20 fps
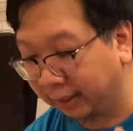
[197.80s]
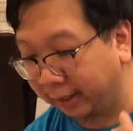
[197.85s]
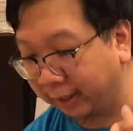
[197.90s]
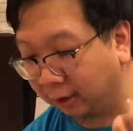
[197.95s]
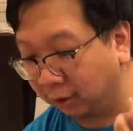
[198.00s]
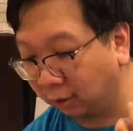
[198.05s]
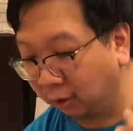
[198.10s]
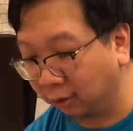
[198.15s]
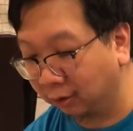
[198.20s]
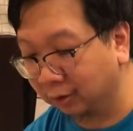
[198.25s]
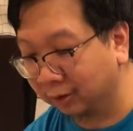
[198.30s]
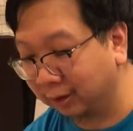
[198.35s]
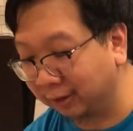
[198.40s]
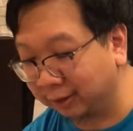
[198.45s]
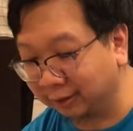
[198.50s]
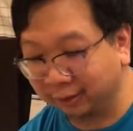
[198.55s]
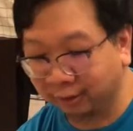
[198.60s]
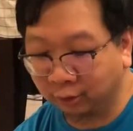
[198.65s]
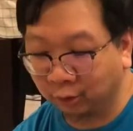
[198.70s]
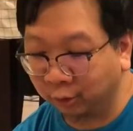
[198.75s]
A hold
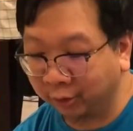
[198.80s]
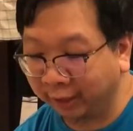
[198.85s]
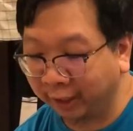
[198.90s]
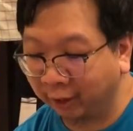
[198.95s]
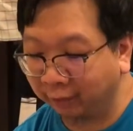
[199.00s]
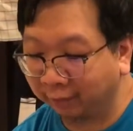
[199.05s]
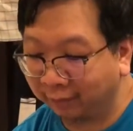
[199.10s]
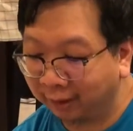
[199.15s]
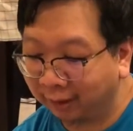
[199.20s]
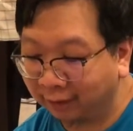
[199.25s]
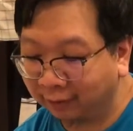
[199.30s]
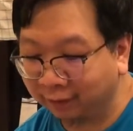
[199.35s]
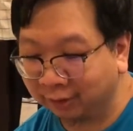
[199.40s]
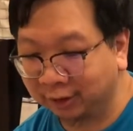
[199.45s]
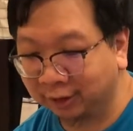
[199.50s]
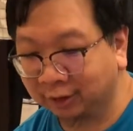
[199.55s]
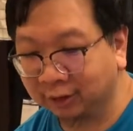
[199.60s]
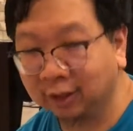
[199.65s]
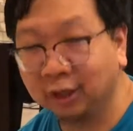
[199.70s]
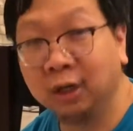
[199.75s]
is an okay or middling
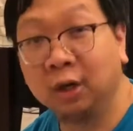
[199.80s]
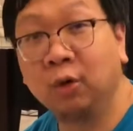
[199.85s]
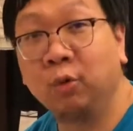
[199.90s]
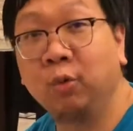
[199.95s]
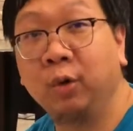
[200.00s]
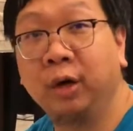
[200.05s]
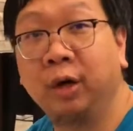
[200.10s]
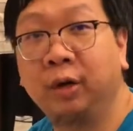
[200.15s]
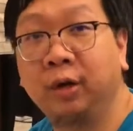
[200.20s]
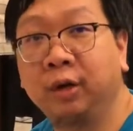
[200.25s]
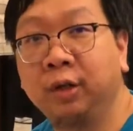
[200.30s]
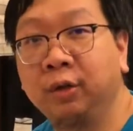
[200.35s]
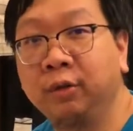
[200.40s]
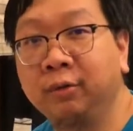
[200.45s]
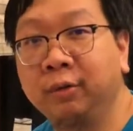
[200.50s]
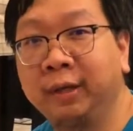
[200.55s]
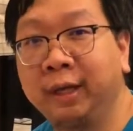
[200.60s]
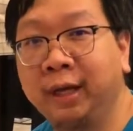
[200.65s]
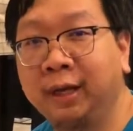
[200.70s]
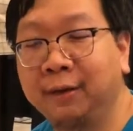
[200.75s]
result where
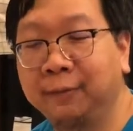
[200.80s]
you